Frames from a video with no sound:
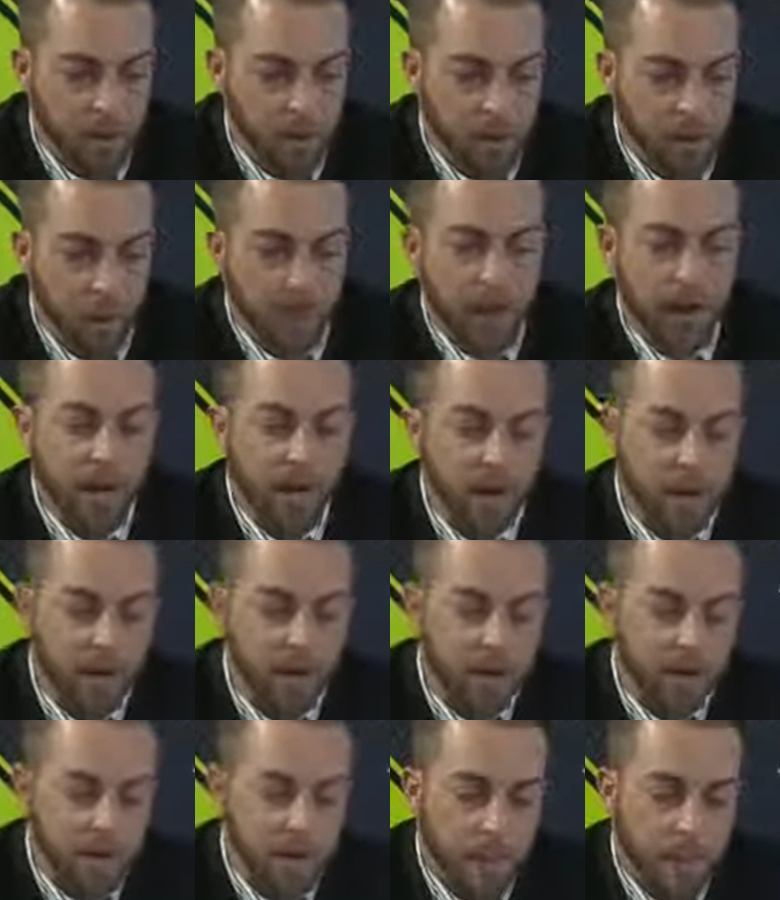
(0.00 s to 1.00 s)
So
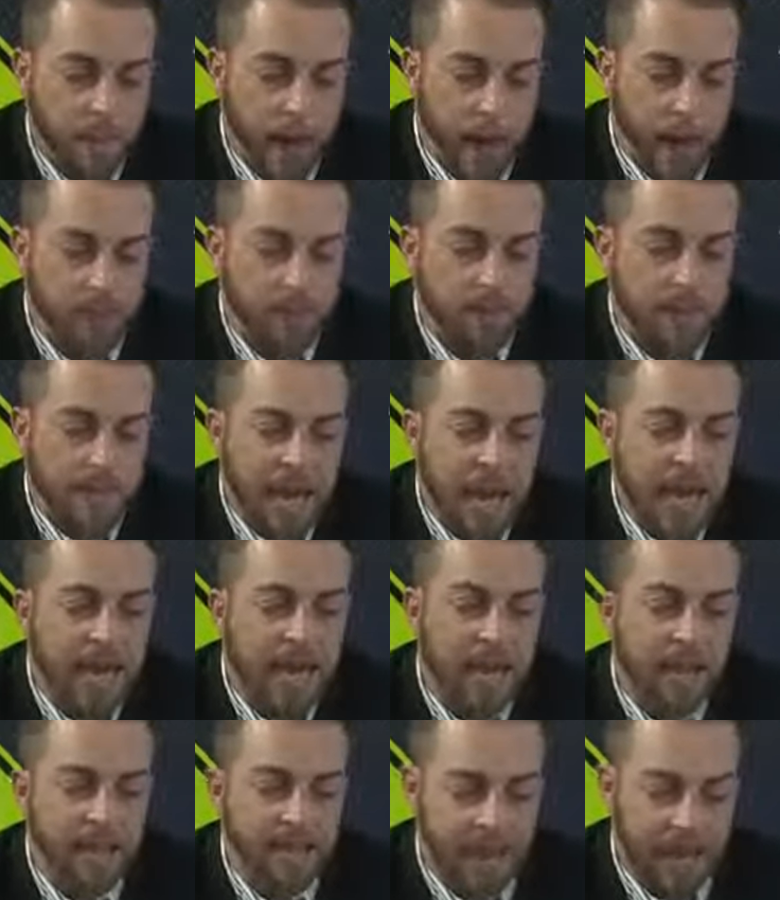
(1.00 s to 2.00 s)
anyways, I was
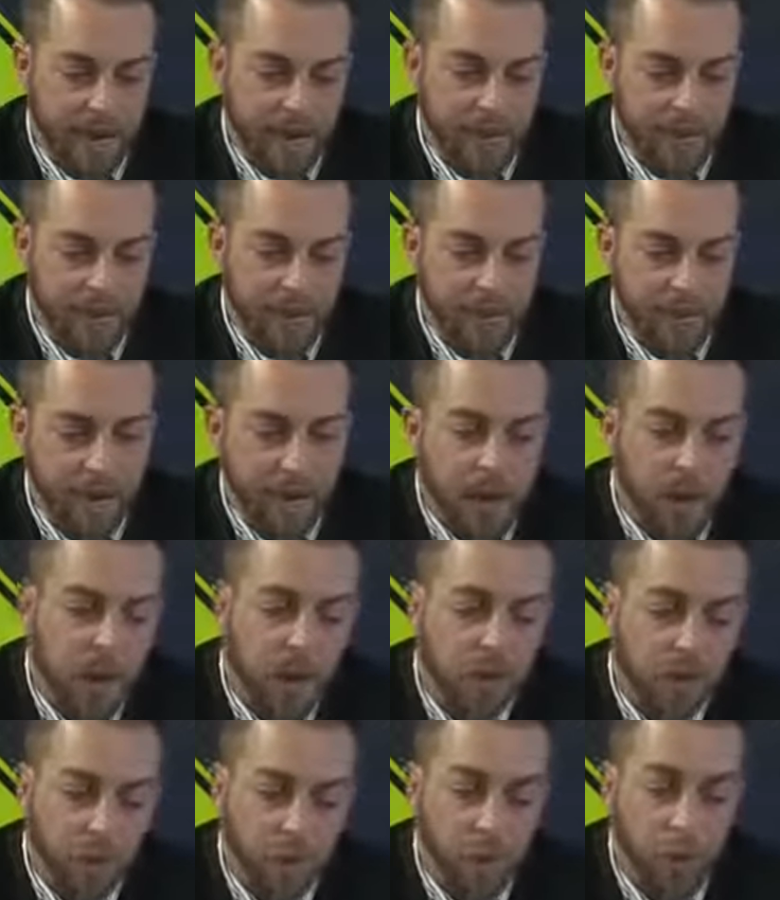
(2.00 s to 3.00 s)
taking the test,
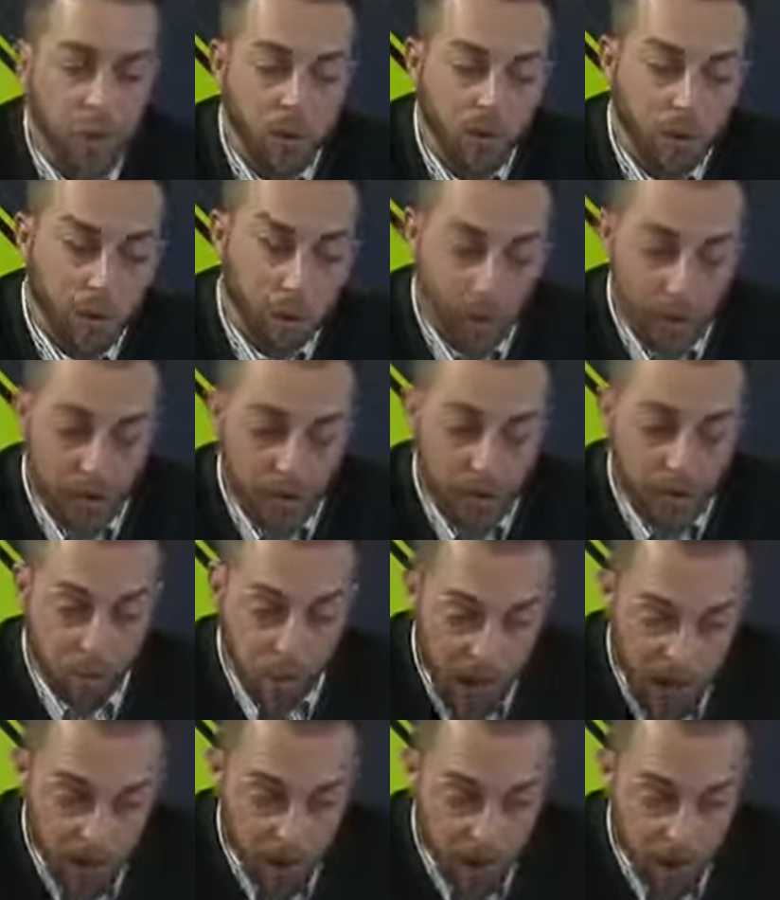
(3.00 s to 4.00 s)
and I was told we could
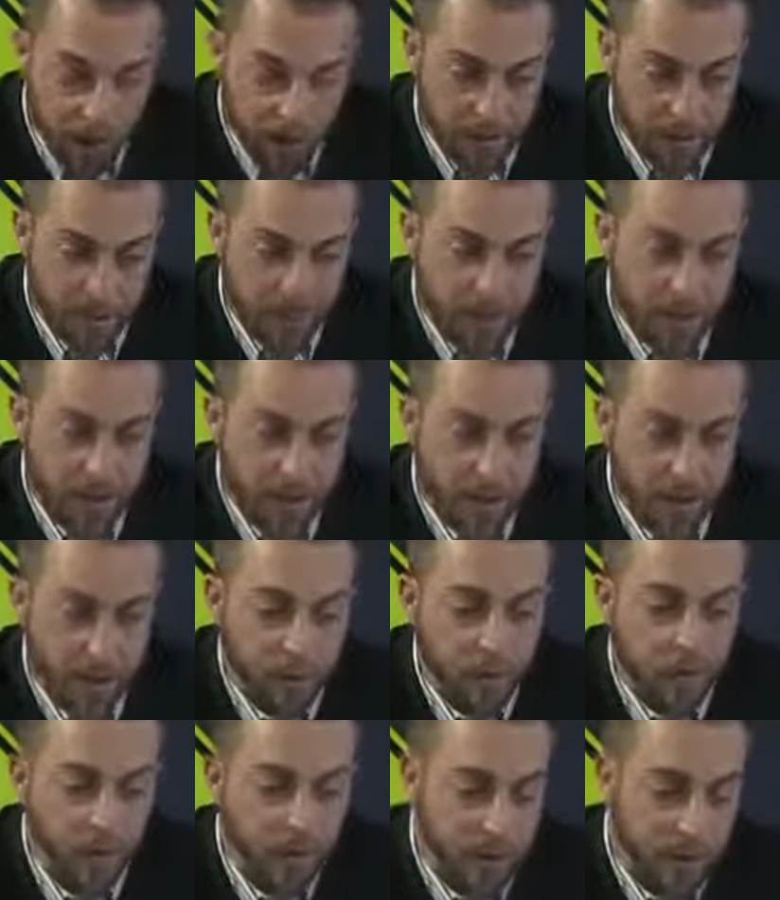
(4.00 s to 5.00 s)
write on it.
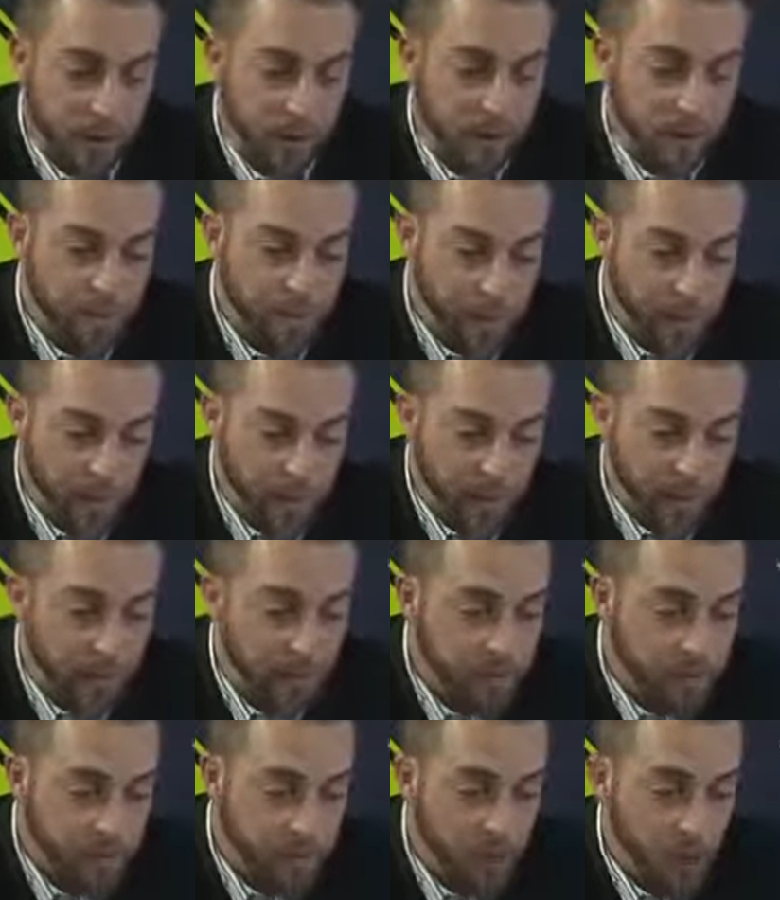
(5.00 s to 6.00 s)
It was very
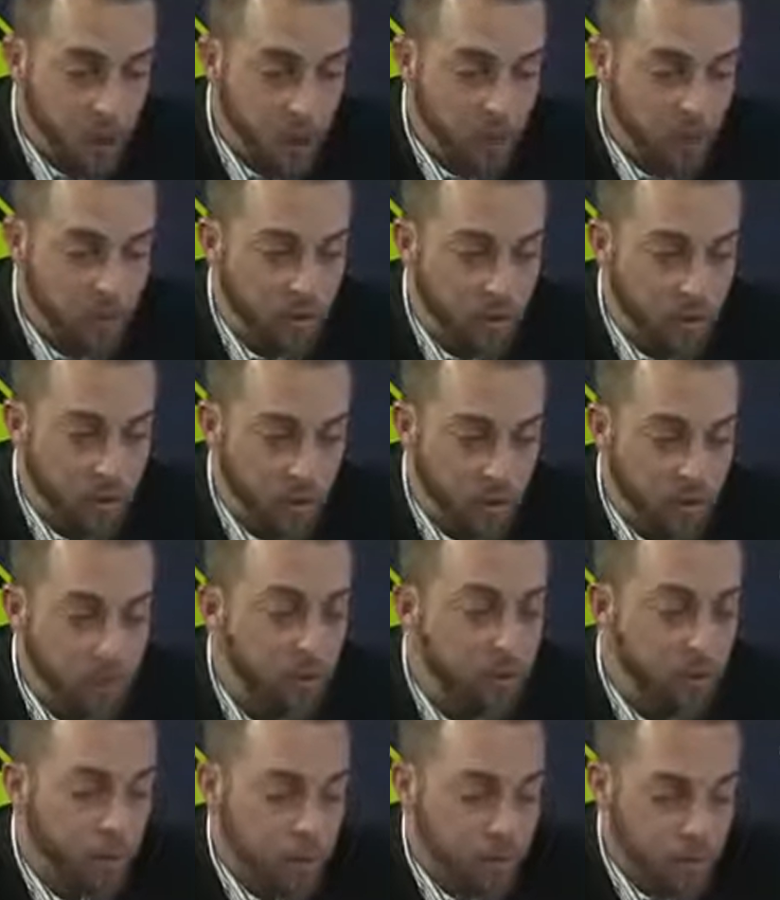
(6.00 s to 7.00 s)
boring, over
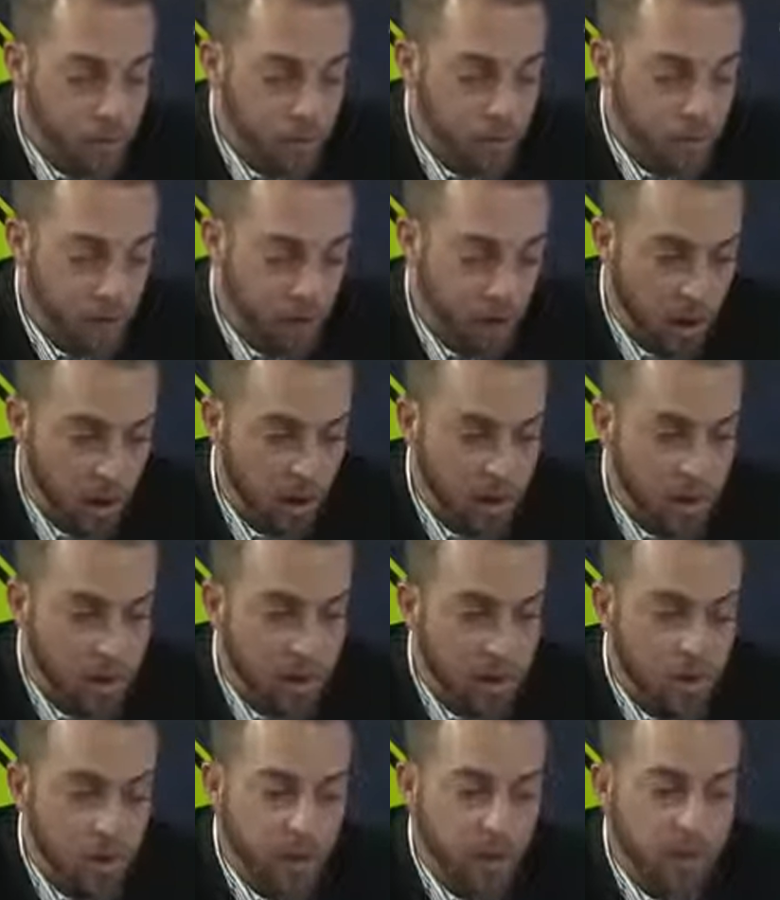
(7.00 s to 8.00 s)
100 questions long,
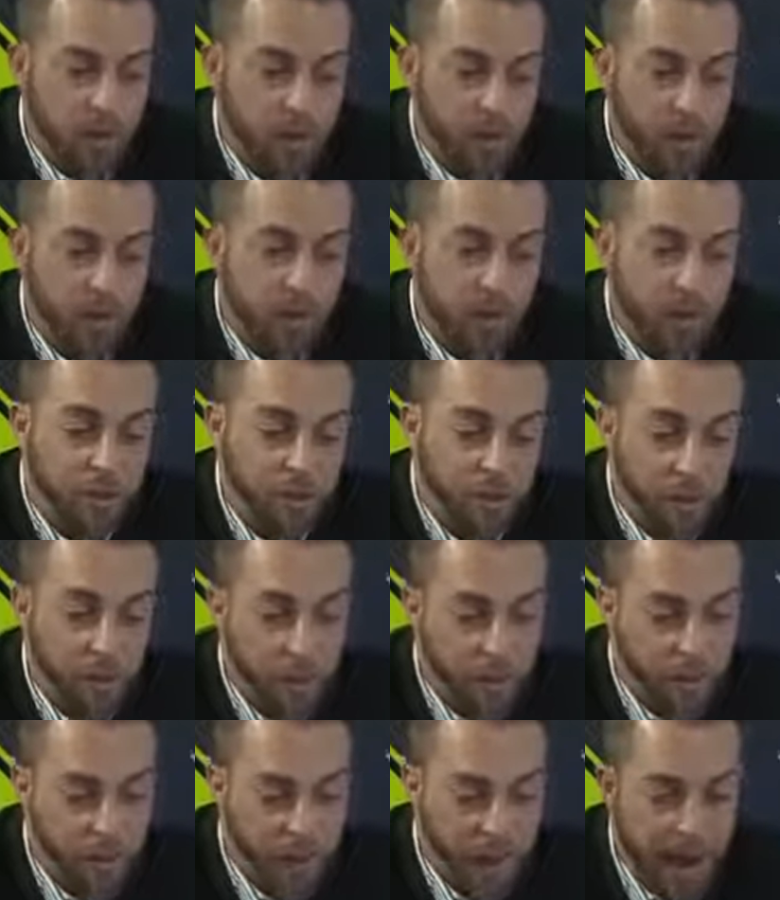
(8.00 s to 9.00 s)
so I started to
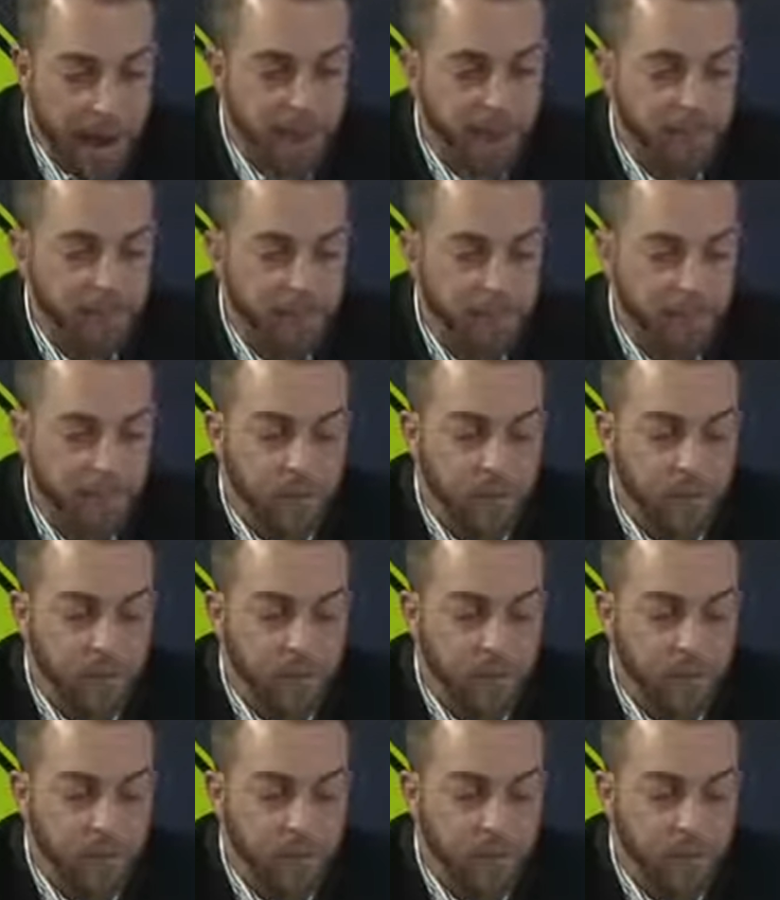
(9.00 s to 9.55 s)
draw on the back.